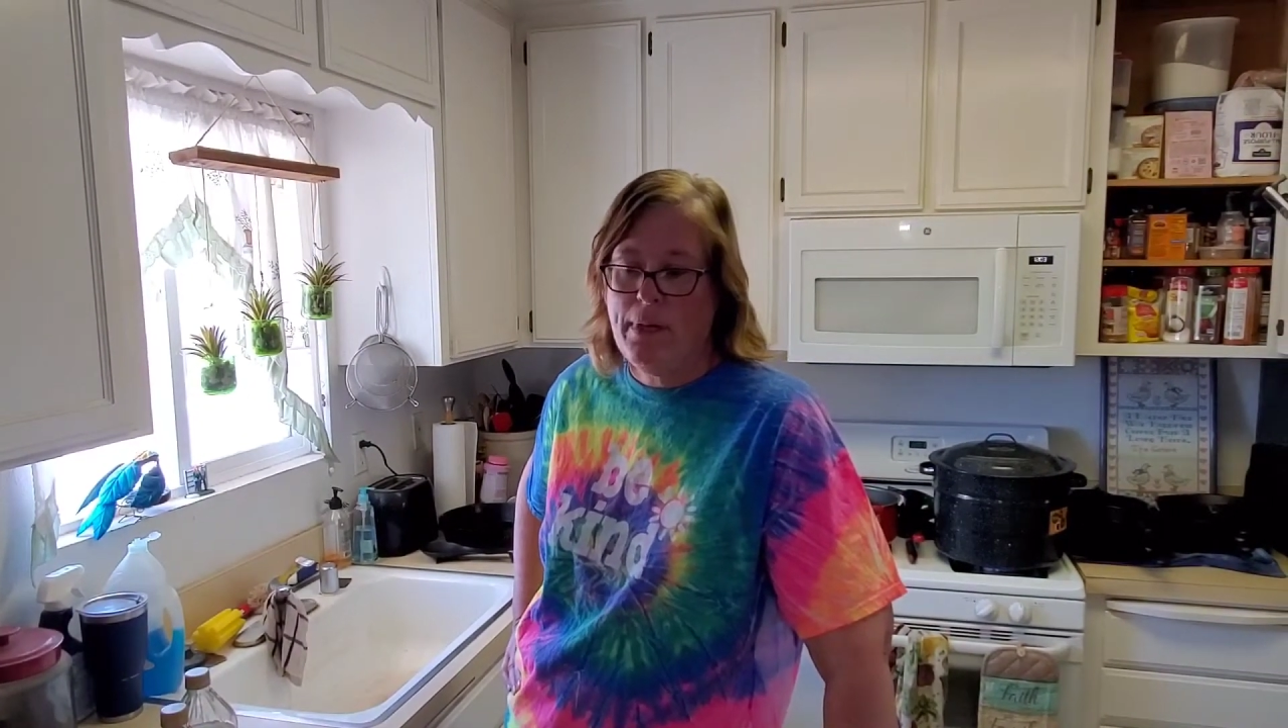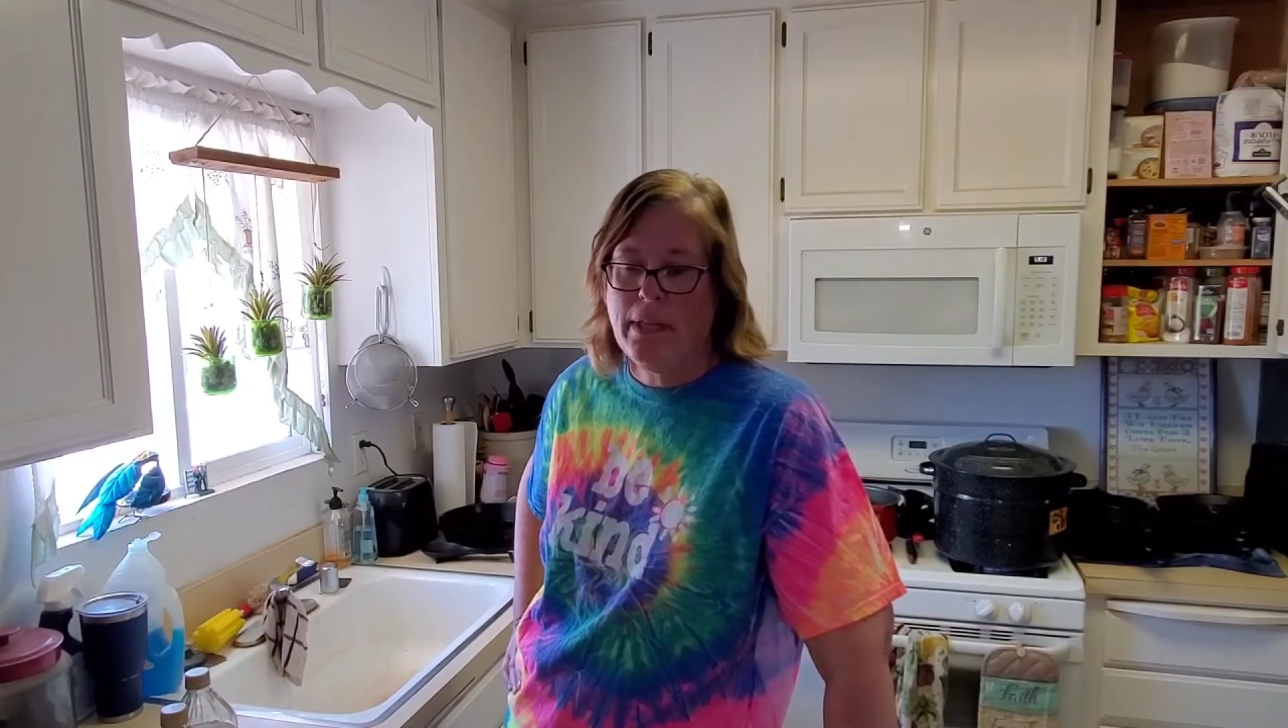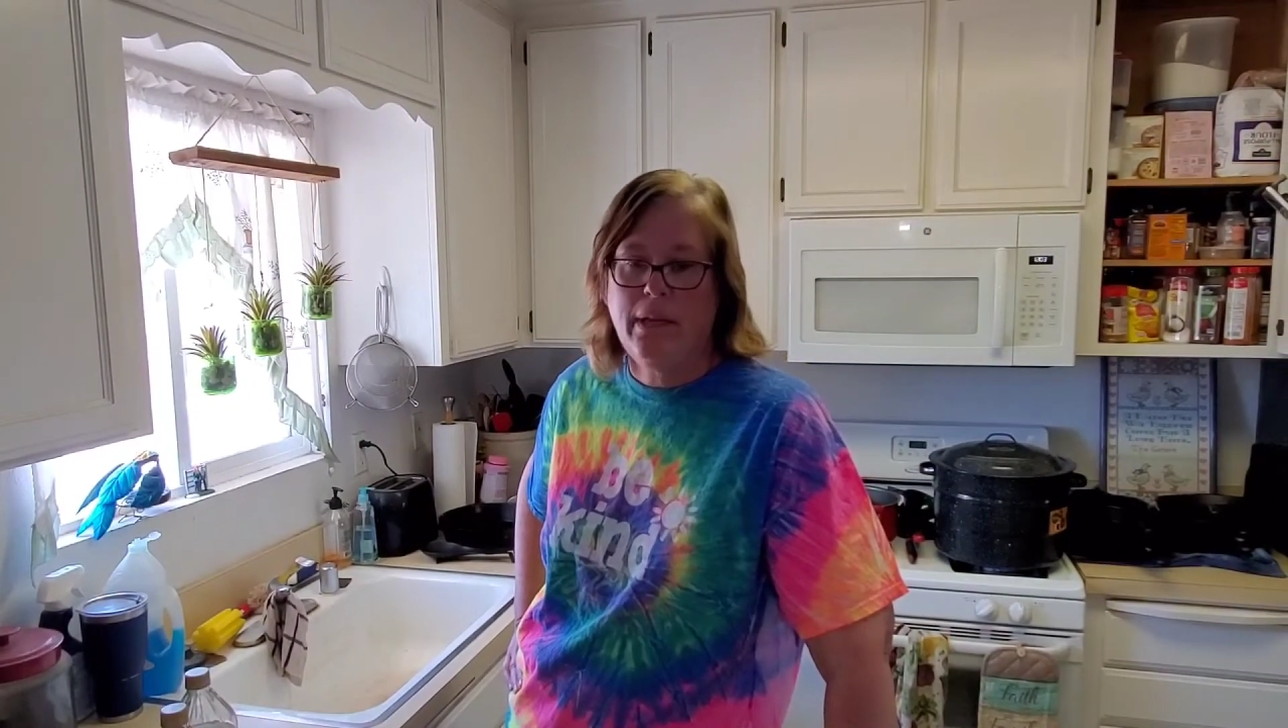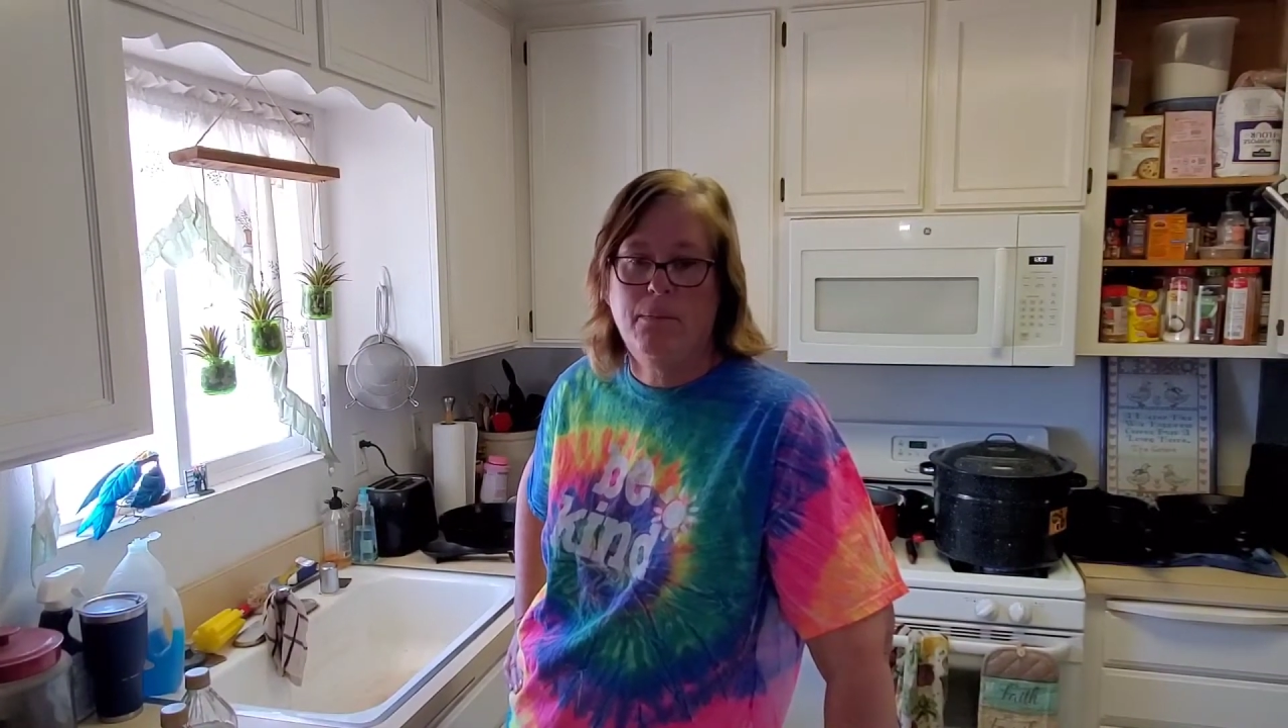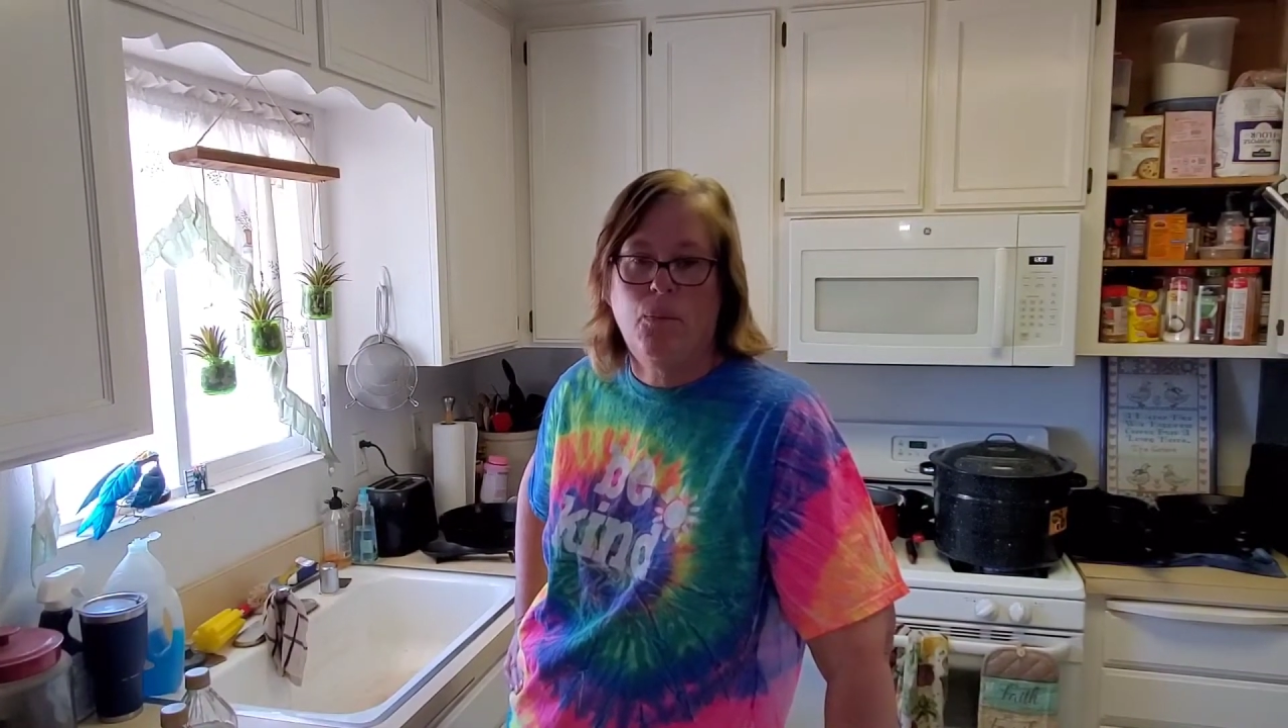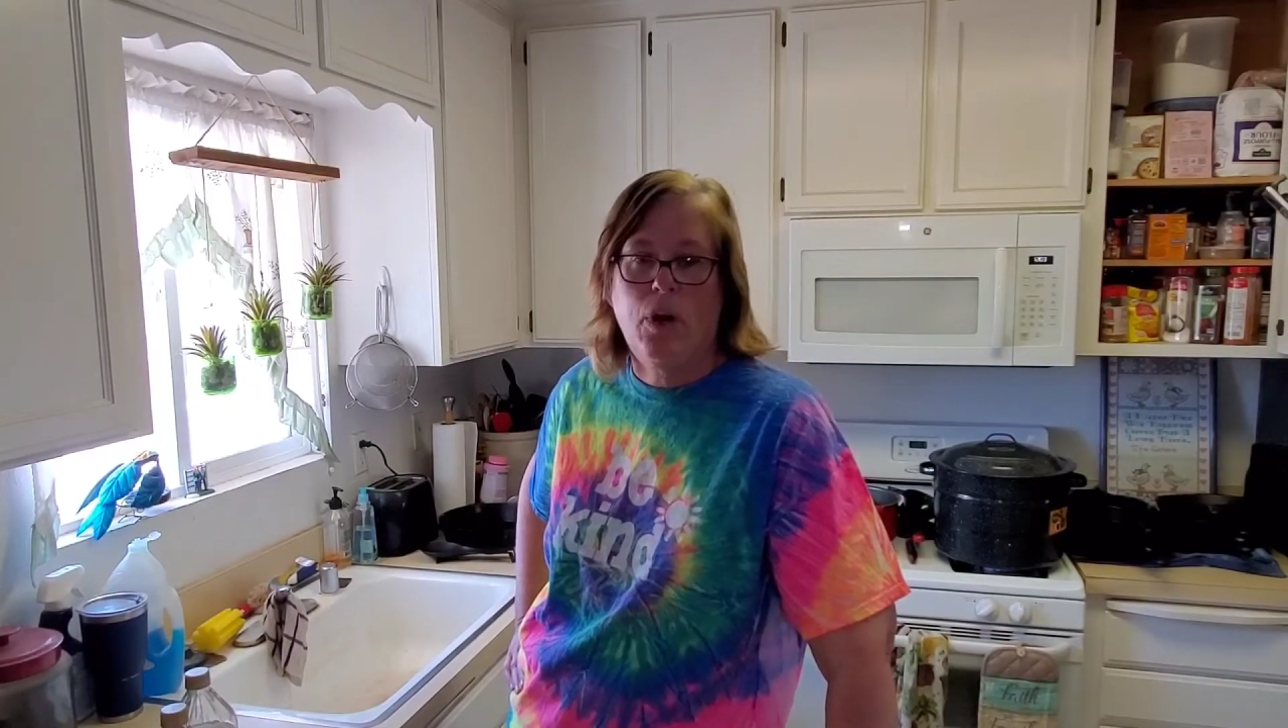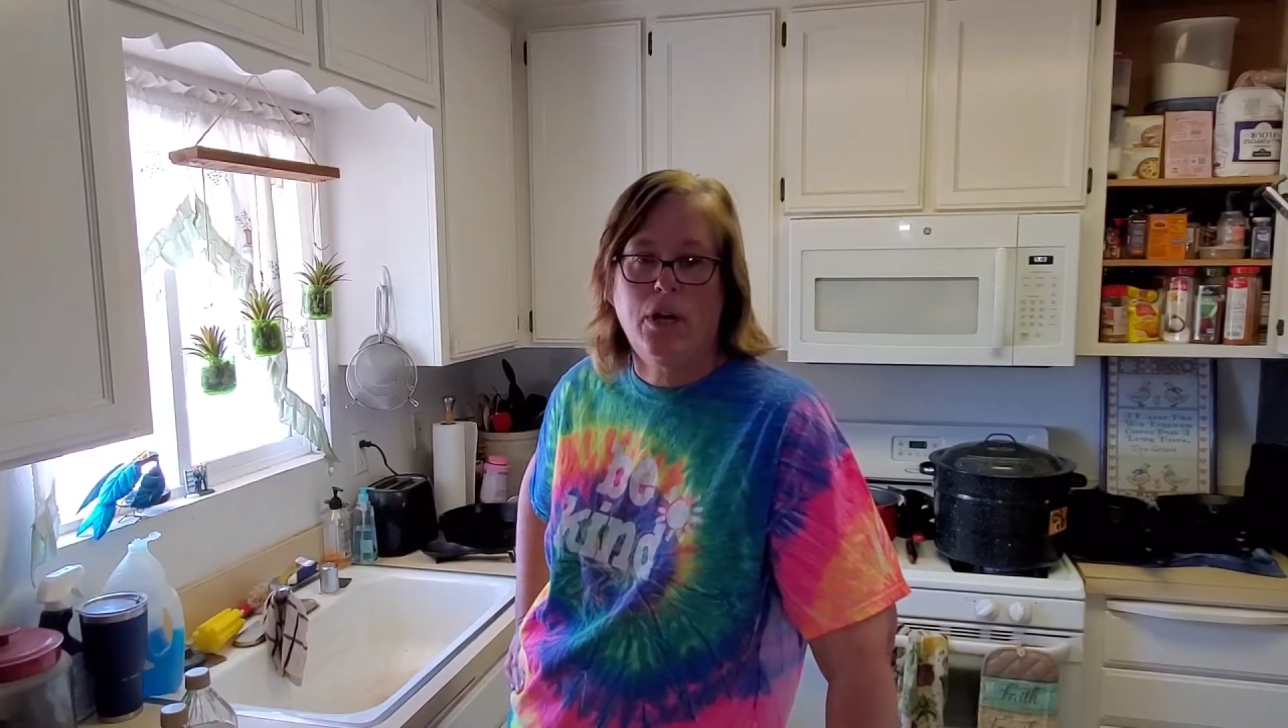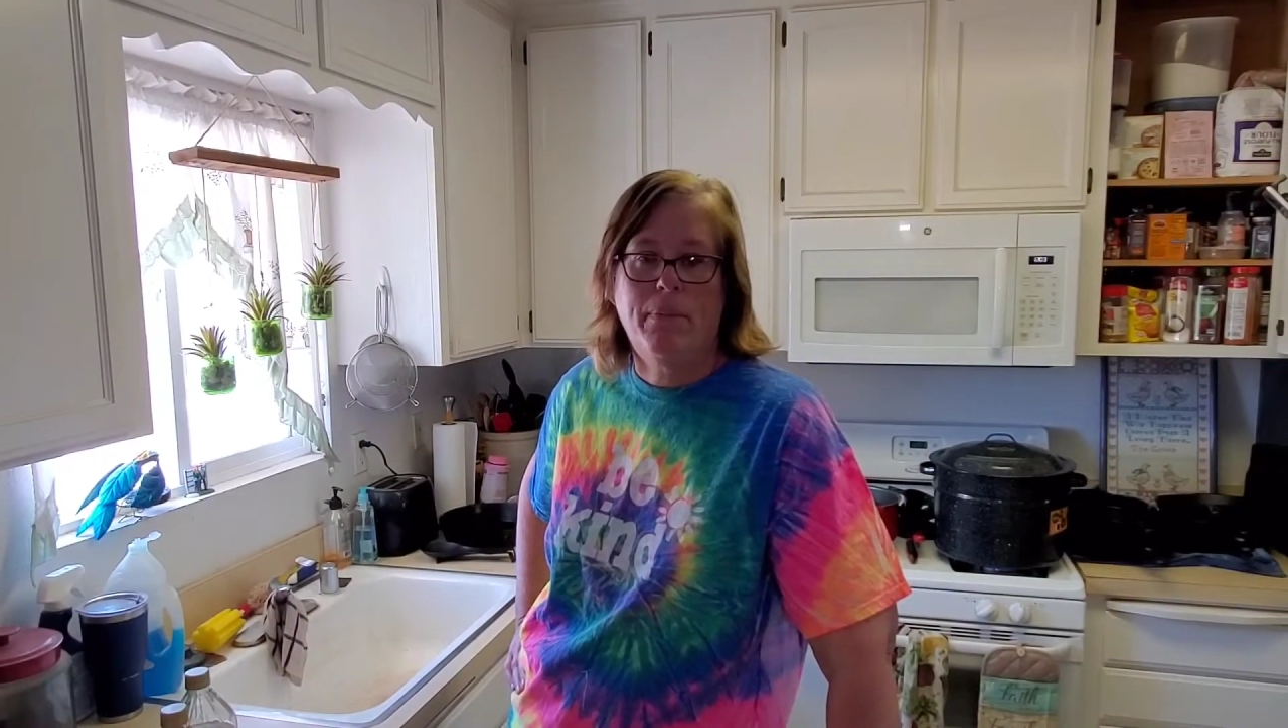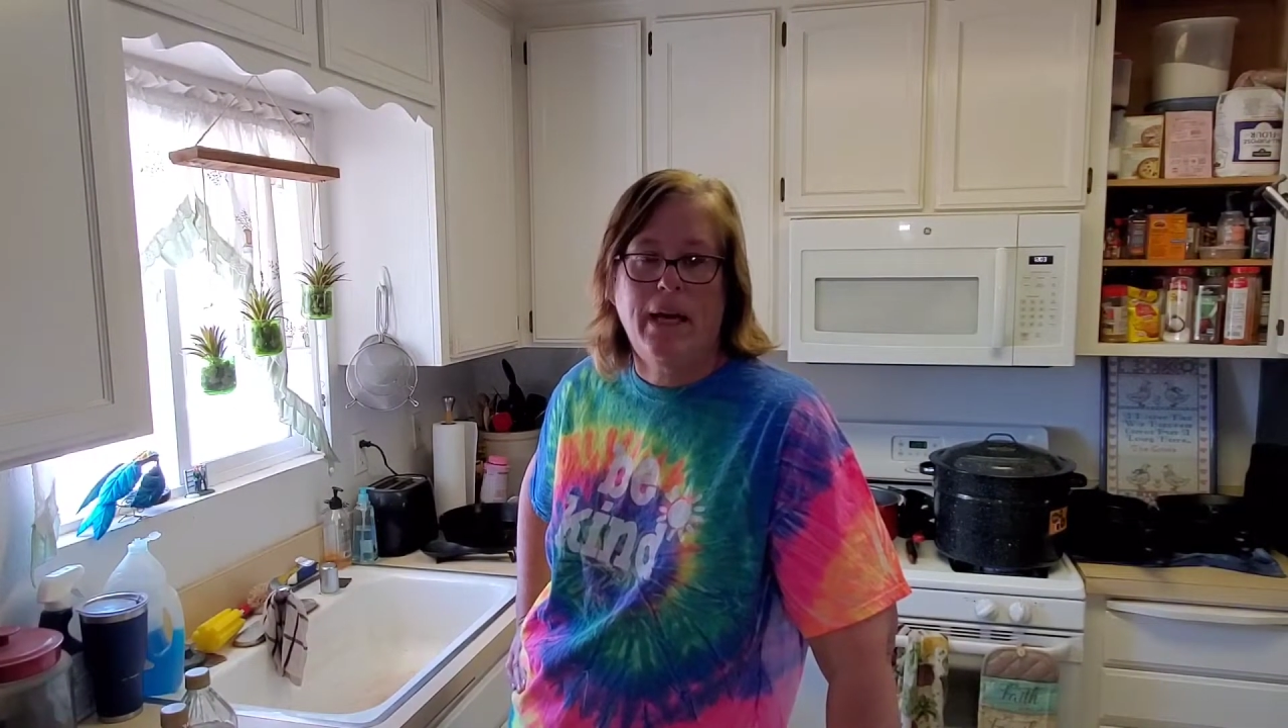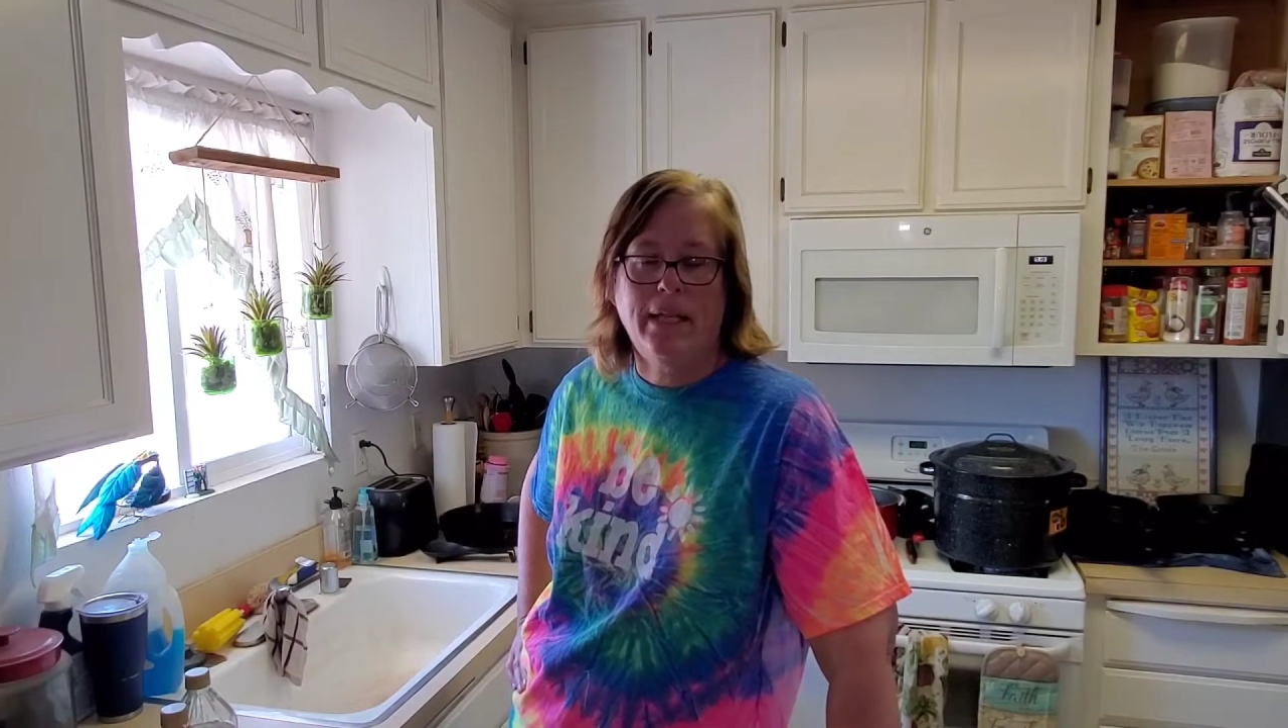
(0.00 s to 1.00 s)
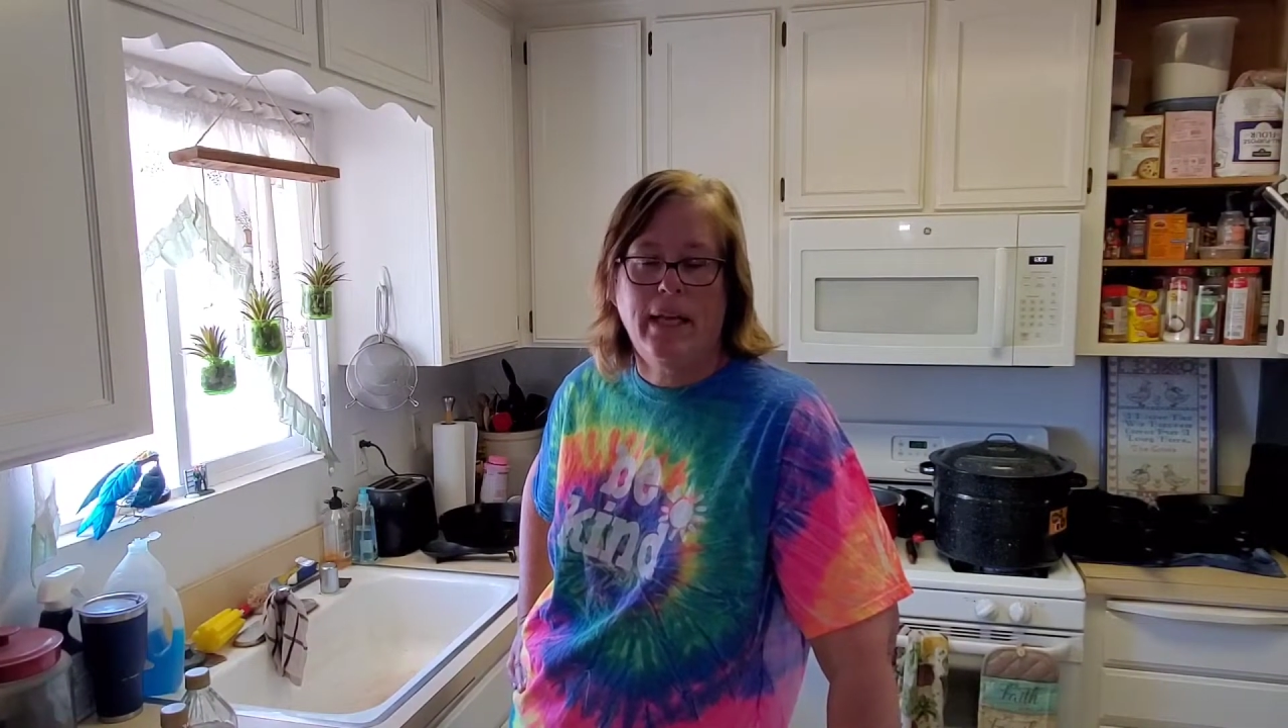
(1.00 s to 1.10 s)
bath